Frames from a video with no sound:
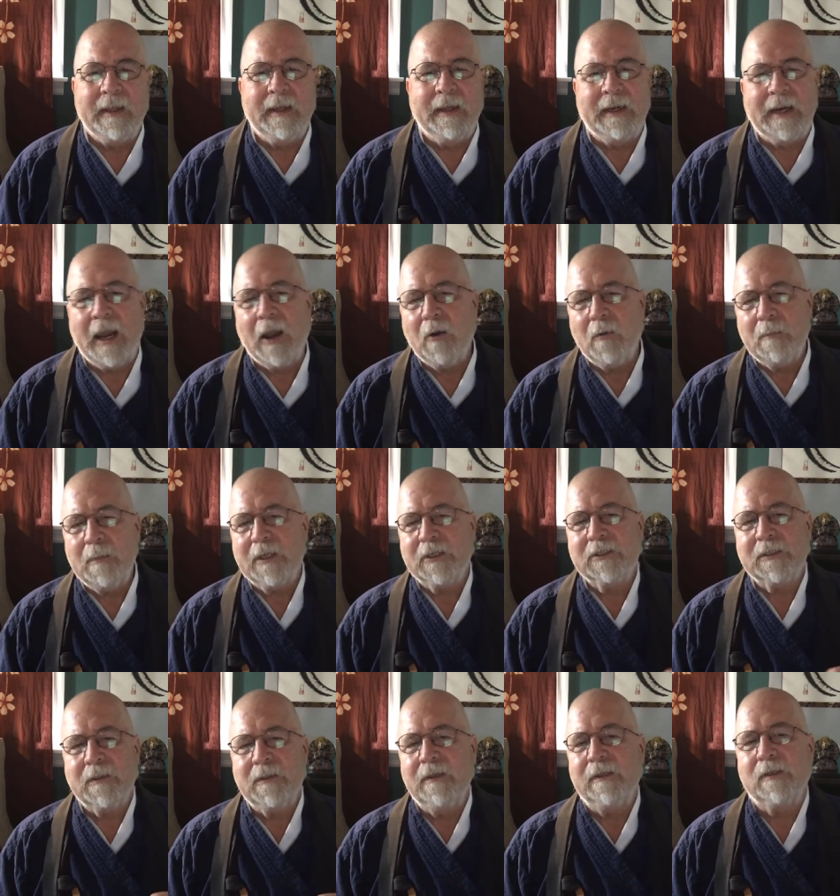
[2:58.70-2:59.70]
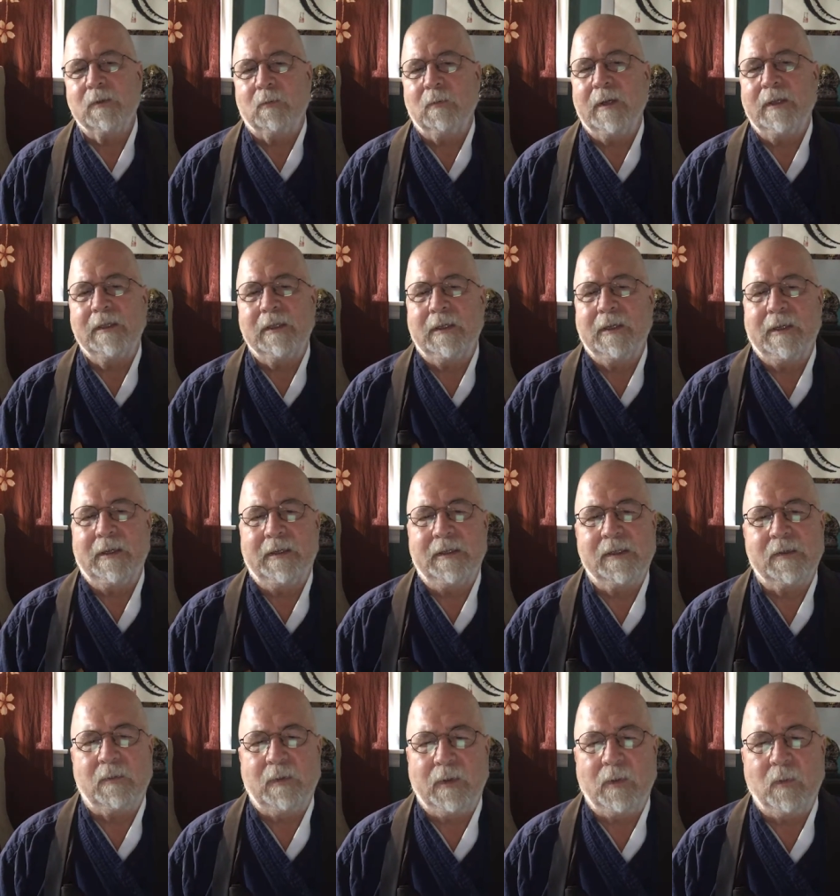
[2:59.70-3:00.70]
and how much this
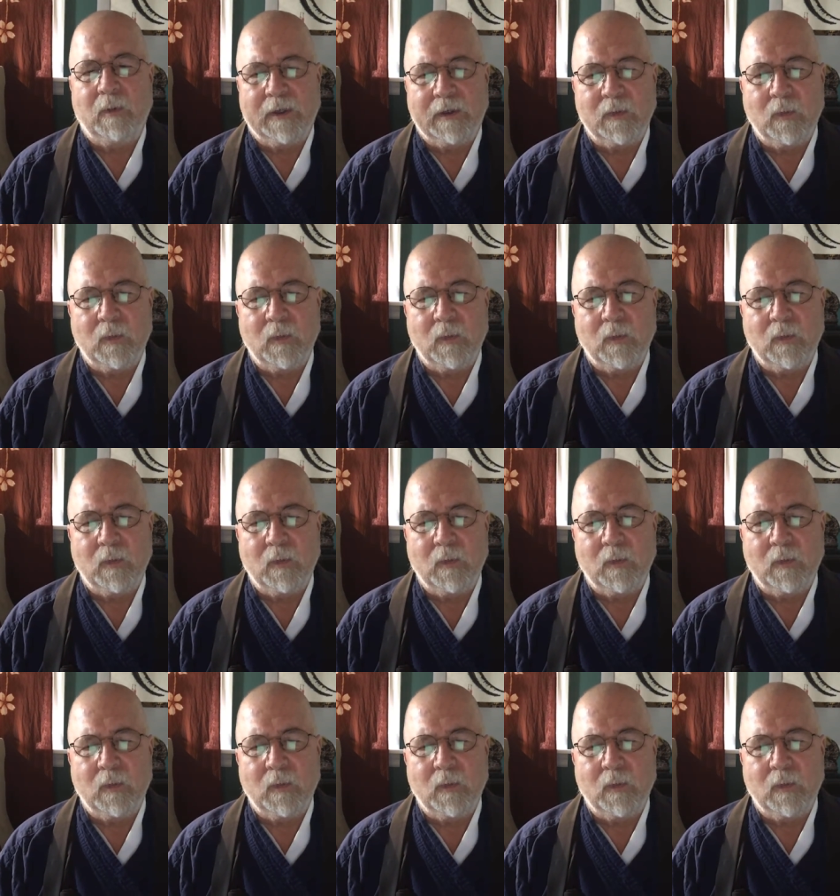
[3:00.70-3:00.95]
resonates with what